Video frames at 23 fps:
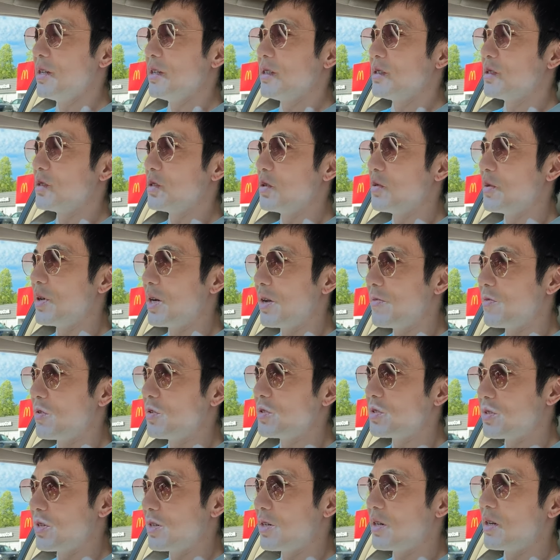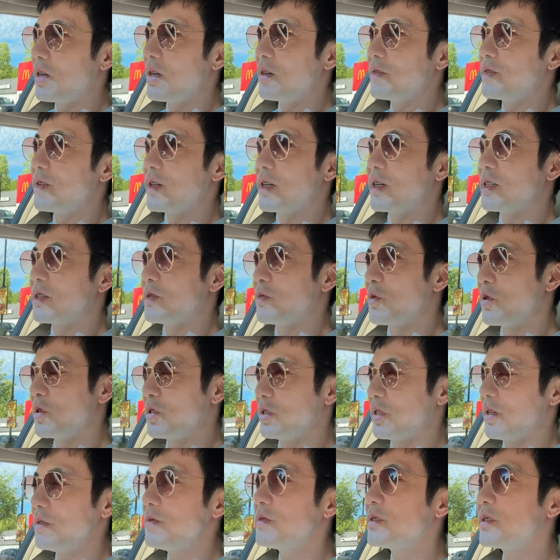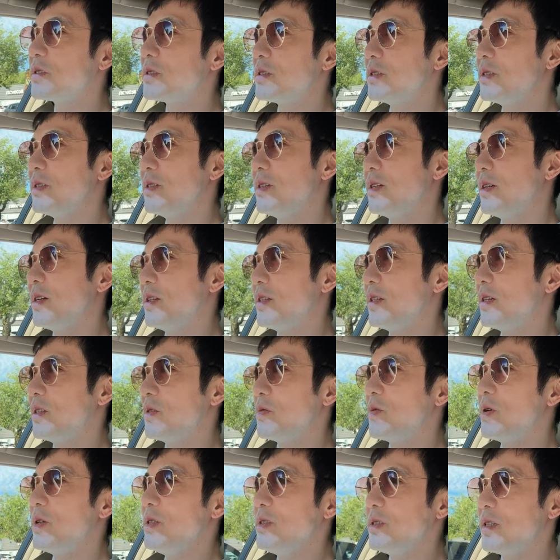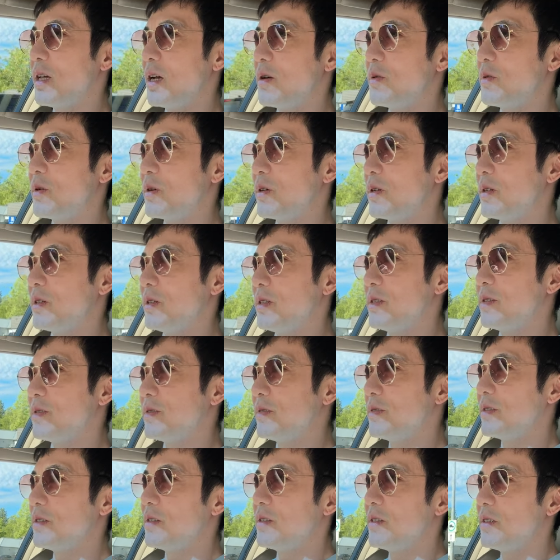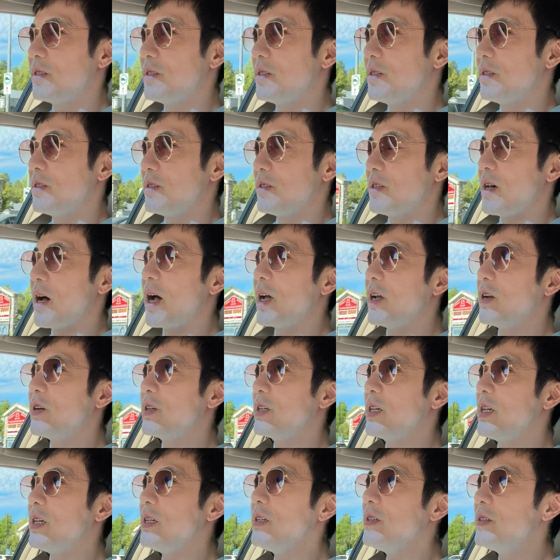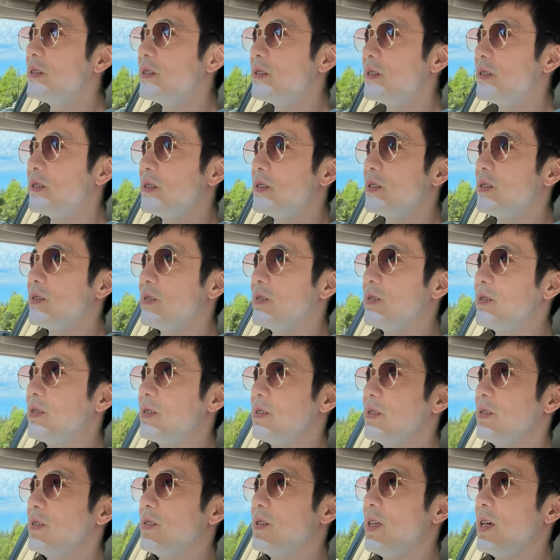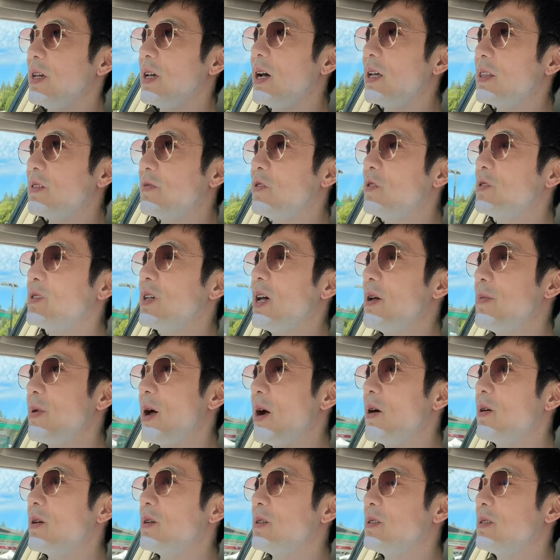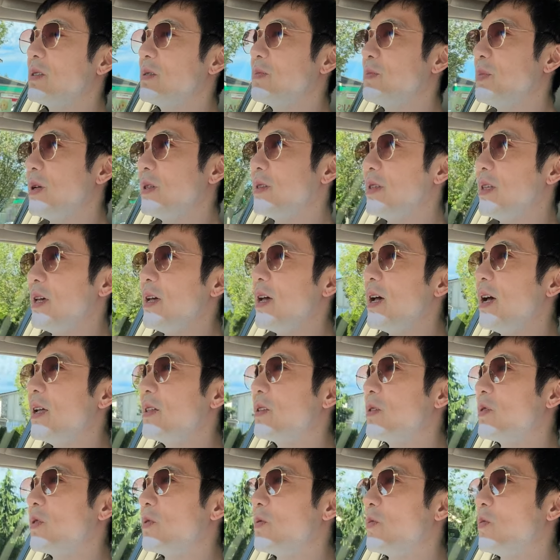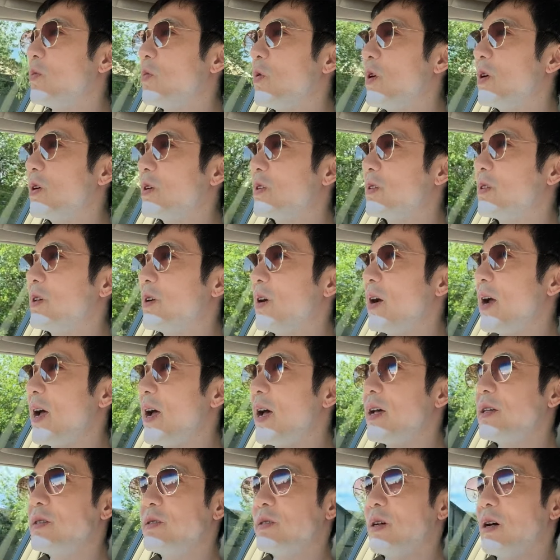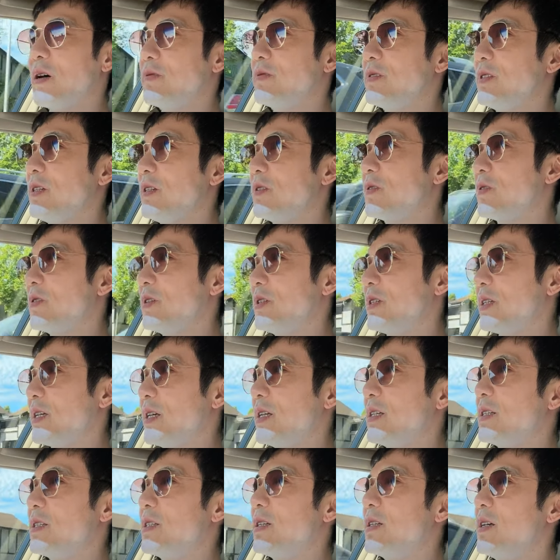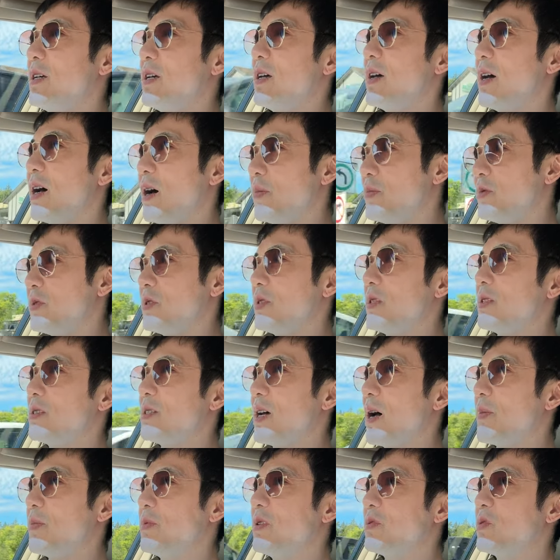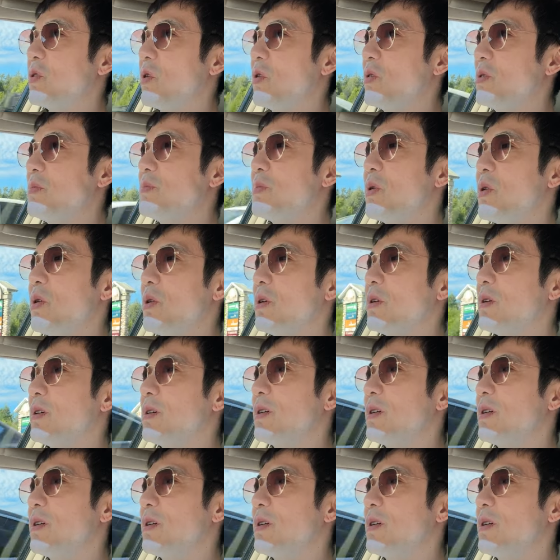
So when I first started off, I got the worst shifts. And then the ones that were in the hierarchy, they got the full-time hours, but they had to work their ass off in order to get up to the top of the totem pole